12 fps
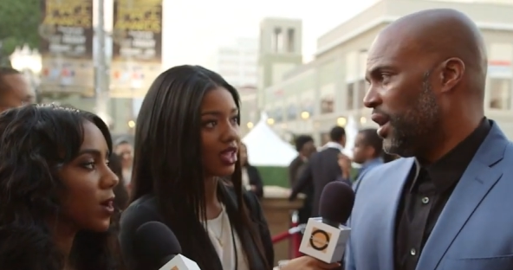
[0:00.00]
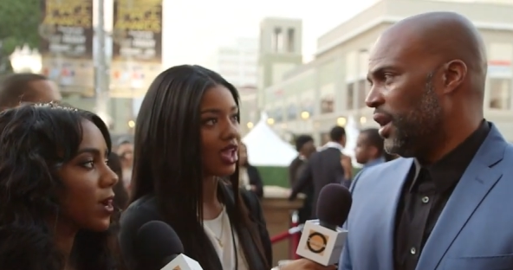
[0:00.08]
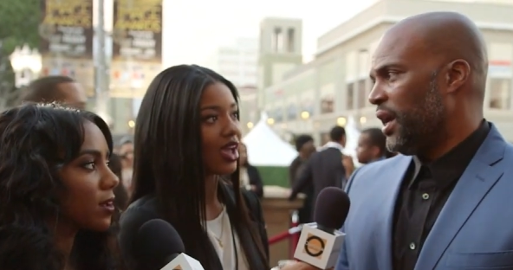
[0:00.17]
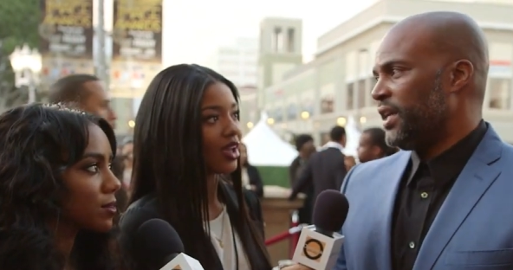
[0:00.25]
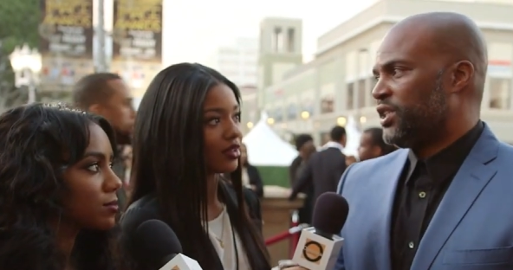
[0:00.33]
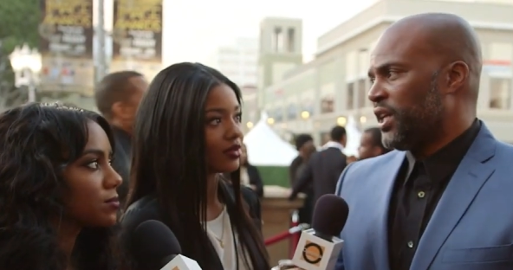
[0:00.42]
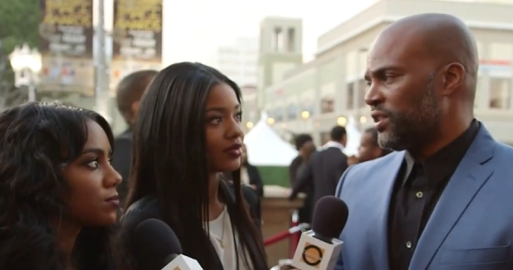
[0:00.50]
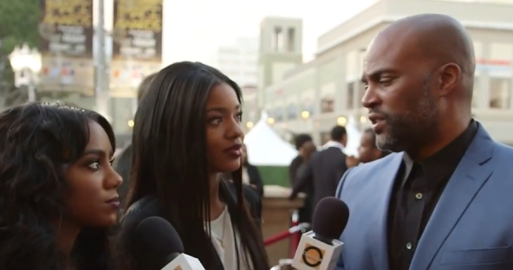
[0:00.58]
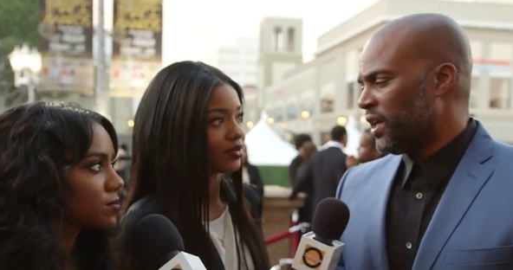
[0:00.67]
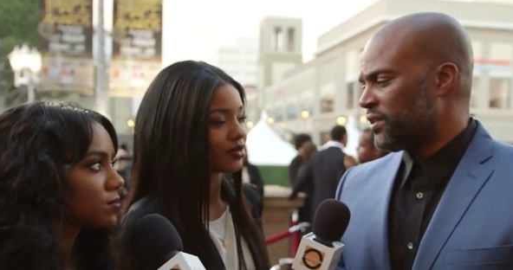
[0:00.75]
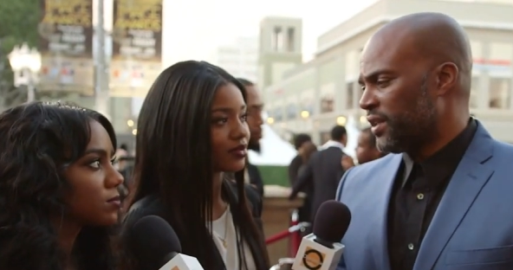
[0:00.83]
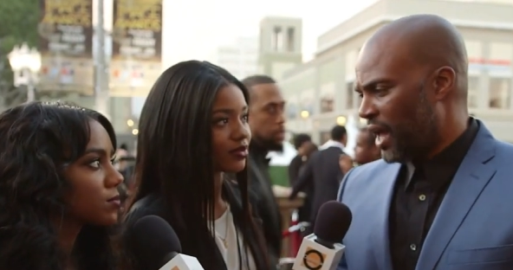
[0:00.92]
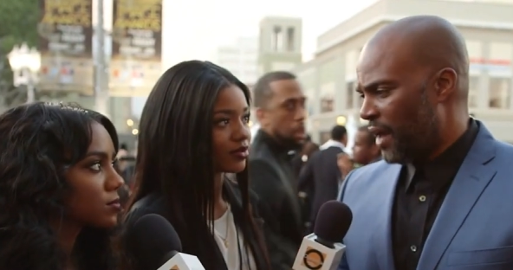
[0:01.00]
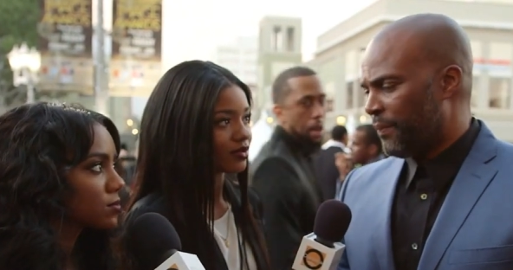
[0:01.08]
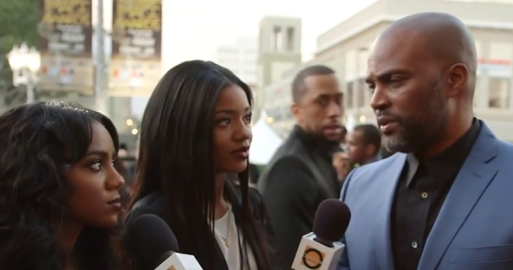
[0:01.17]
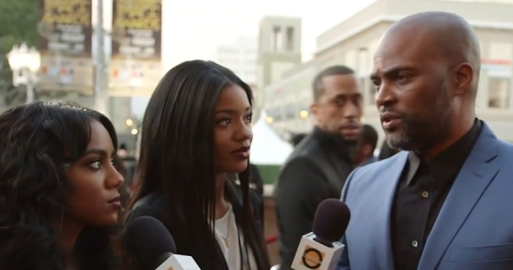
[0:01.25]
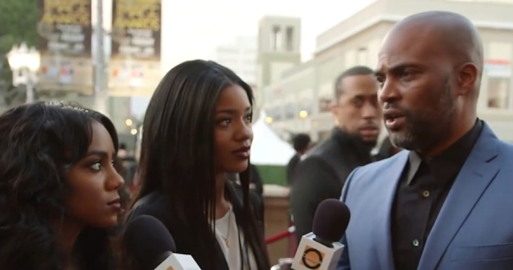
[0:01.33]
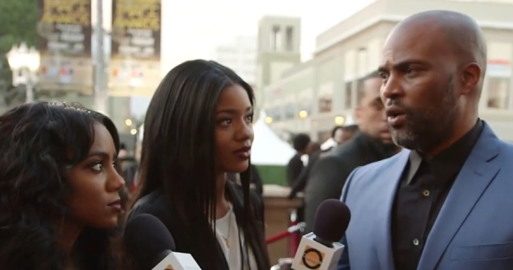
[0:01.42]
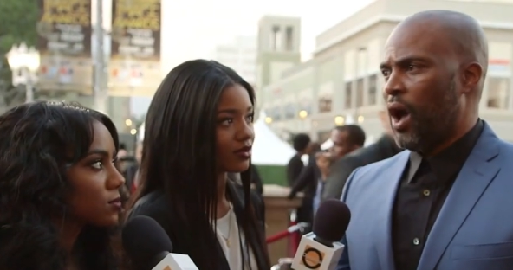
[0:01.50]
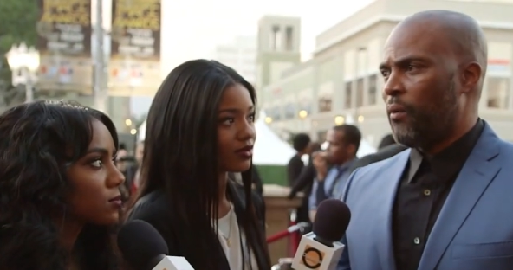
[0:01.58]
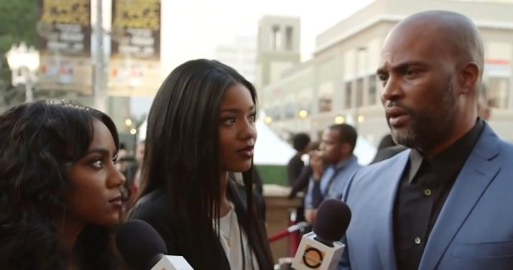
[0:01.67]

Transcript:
Speaker 1: right. it just doesn't happen. So I